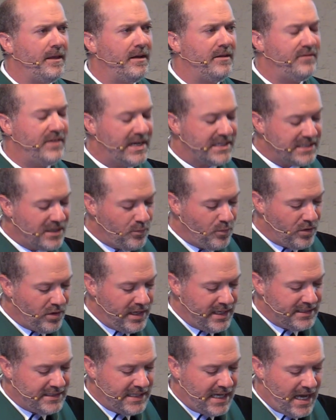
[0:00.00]
In fact, I
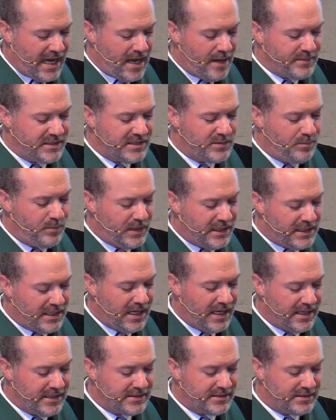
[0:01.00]
worry at times it's
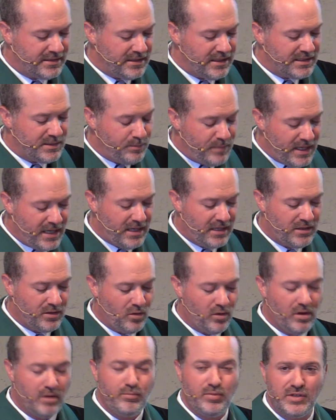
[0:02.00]
because it's been
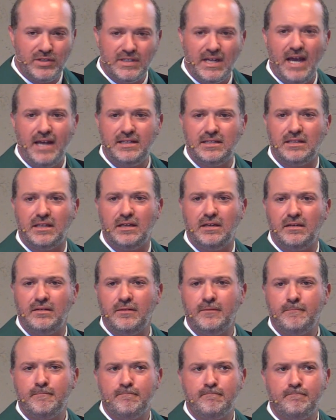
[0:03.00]
ignored precisely
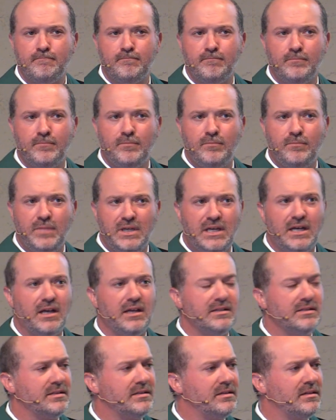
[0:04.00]

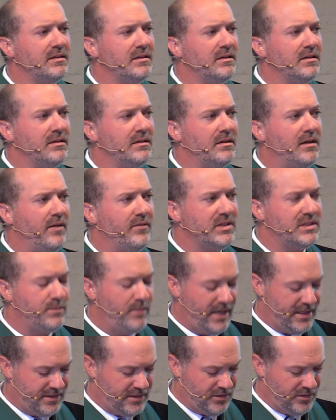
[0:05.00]
because of
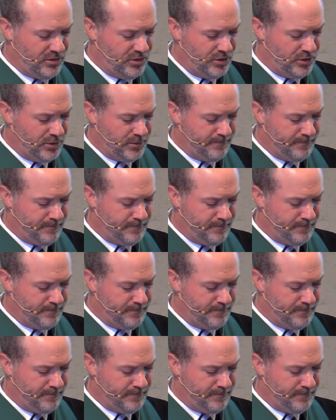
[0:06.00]
its message.